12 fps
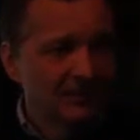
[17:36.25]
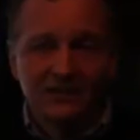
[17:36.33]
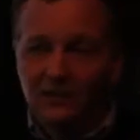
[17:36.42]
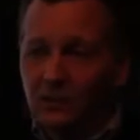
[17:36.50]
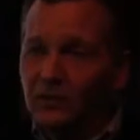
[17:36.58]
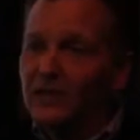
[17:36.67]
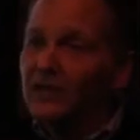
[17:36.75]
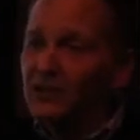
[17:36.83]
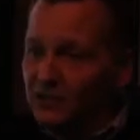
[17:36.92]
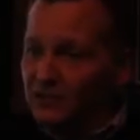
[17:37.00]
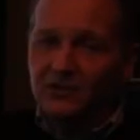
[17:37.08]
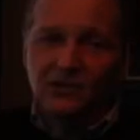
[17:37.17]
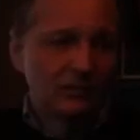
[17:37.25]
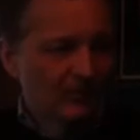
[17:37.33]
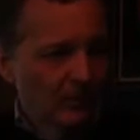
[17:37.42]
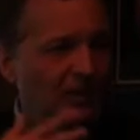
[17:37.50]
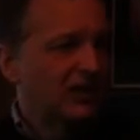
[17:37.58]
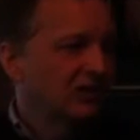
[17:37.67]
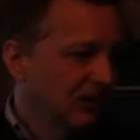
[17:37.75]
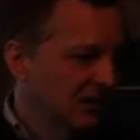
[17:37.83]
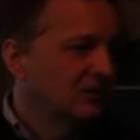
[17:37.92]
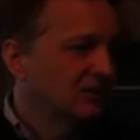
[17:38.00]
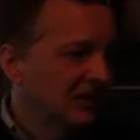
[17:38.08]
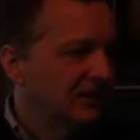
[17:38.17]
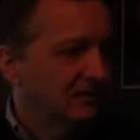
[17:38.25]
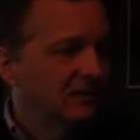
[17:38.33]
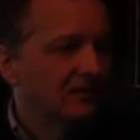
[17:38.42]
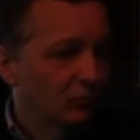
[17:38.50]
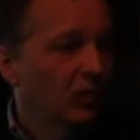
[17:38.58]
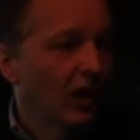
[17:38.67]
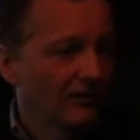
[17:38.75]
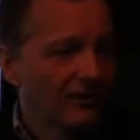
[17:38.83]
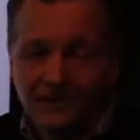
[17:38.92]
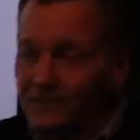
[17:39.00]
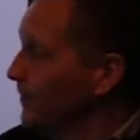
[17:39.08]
So your information is private.